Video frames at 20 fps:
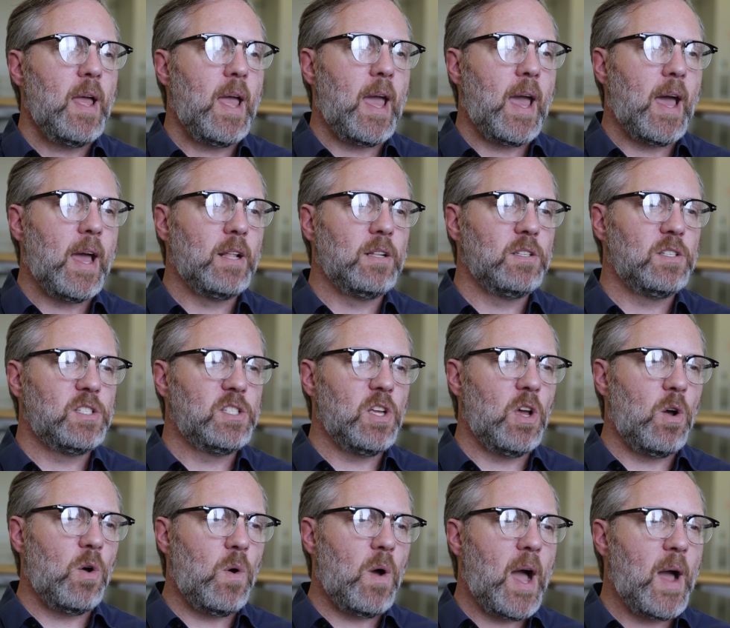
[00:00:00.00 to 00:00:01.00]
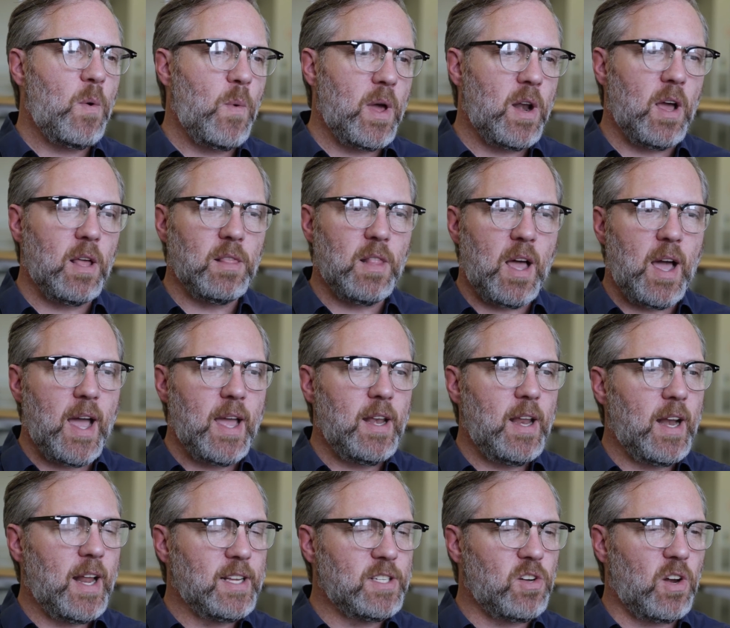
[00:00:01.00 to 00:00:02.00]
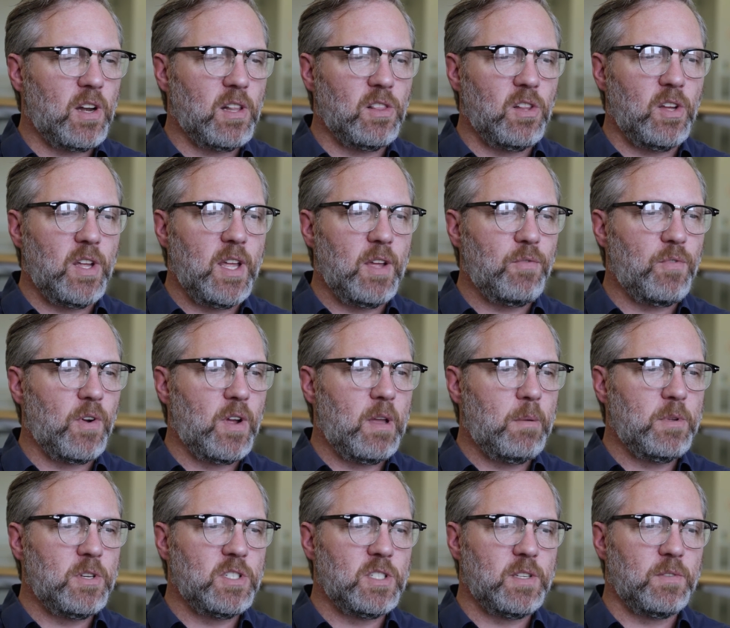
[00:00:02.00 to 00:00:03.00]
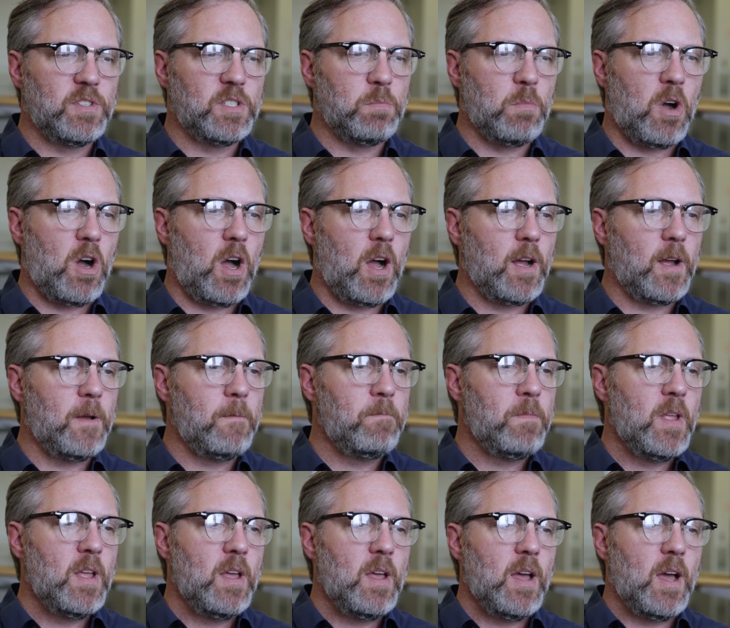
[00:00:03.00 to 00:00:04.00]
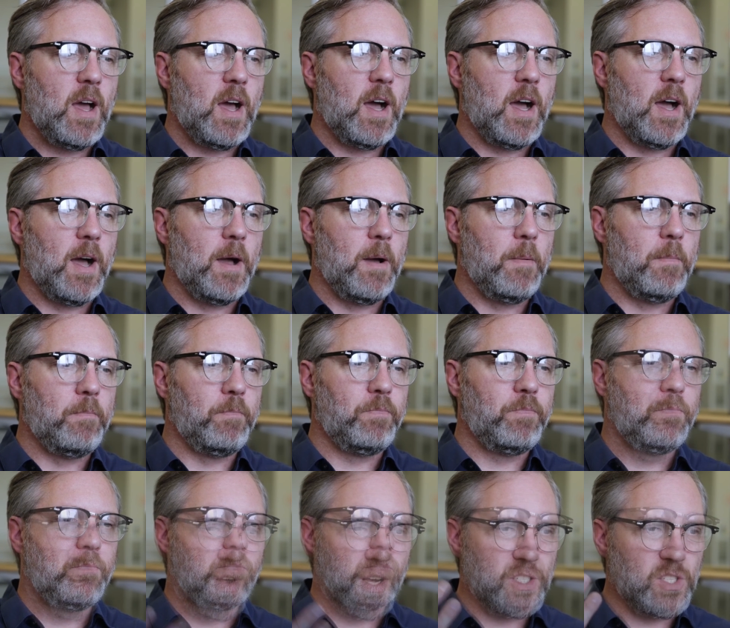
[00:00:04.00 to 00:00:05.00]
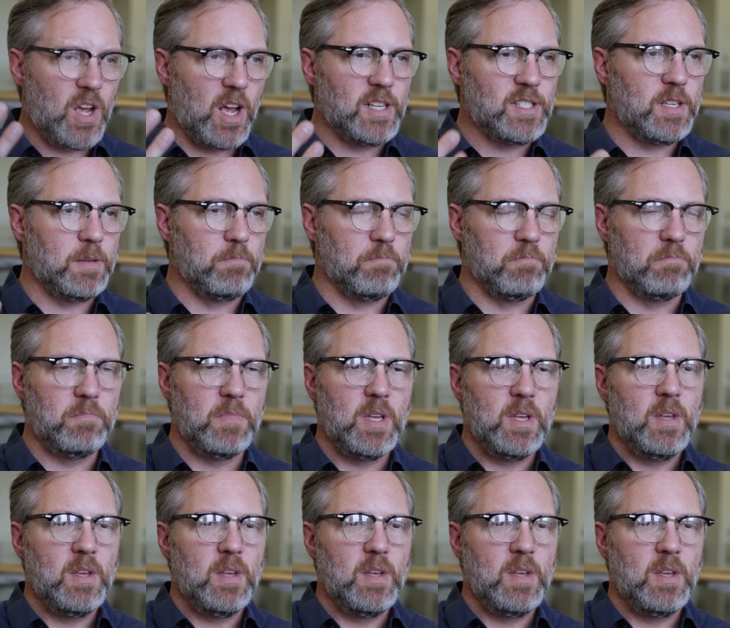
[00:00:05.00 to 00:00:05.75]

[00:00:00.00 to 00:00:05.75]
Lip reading: And so I went online and I started looking for images of smog. I saw some